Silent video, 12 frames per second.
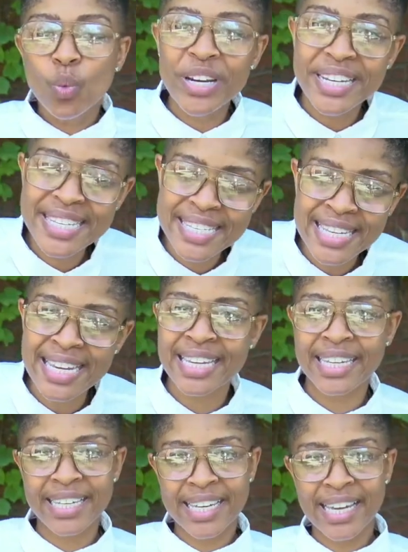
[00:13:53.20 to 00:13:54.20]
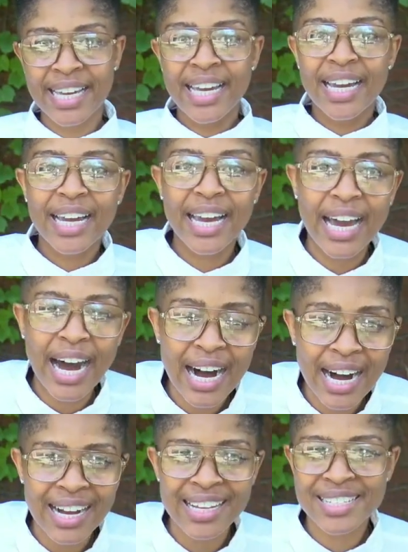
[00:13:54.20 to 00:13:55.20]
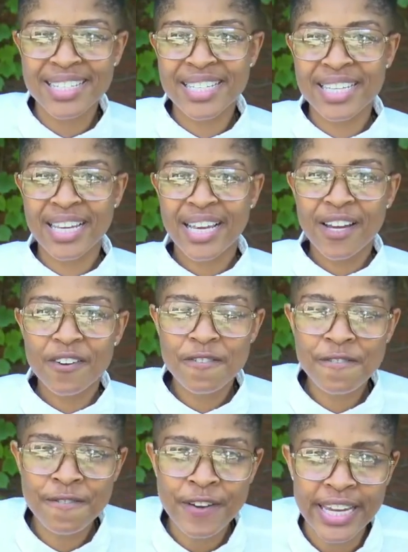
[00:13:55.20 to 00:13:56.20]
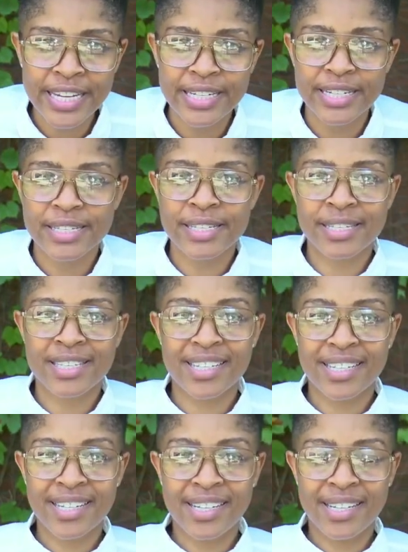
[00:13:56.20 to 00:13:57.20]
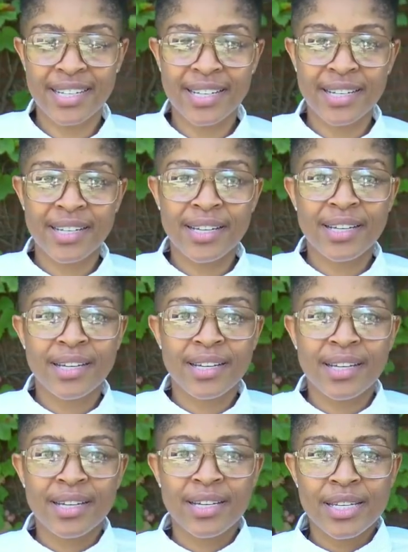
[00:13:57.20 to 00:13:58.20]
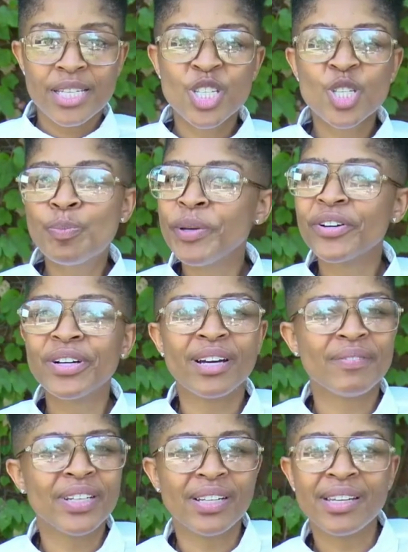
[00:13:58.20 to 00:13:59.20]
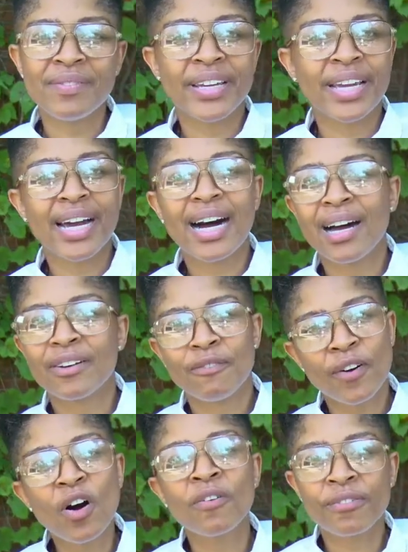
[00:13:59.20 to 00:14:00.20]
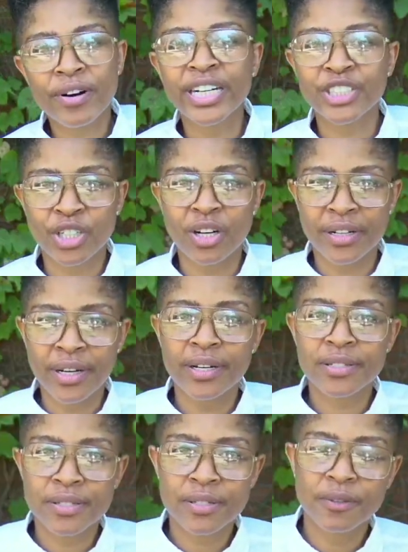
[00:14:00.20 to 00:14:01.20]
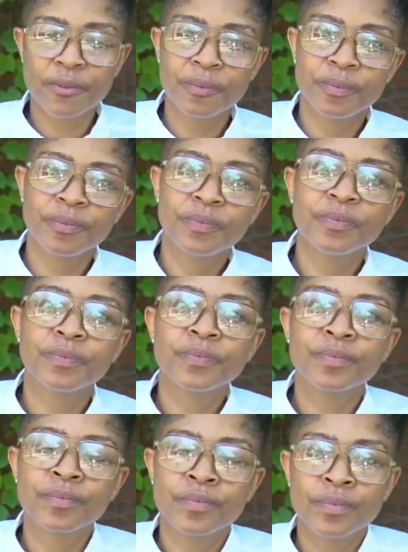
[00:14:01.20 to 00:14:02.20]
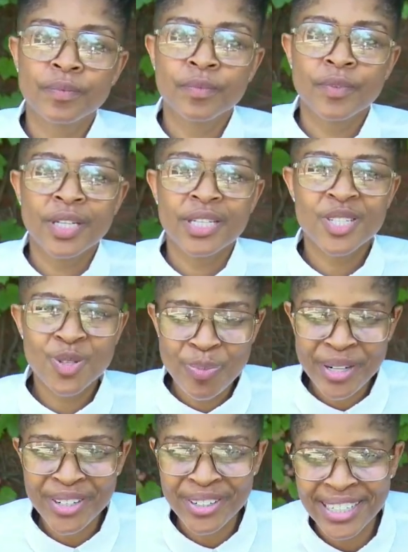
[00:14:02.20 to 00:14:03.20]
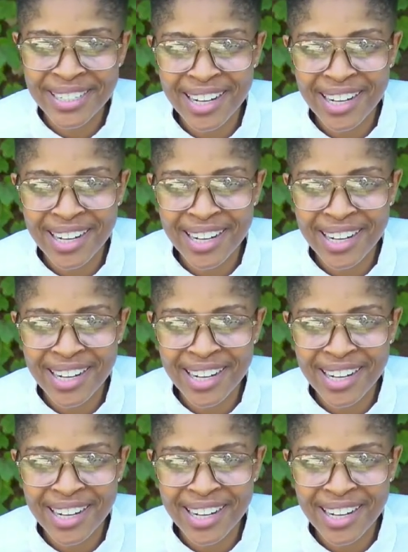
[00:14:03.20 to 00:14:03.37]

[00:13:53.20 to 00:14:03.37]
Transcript: we seek God's face. Spirit of the living God, fall fresh on us. Spirit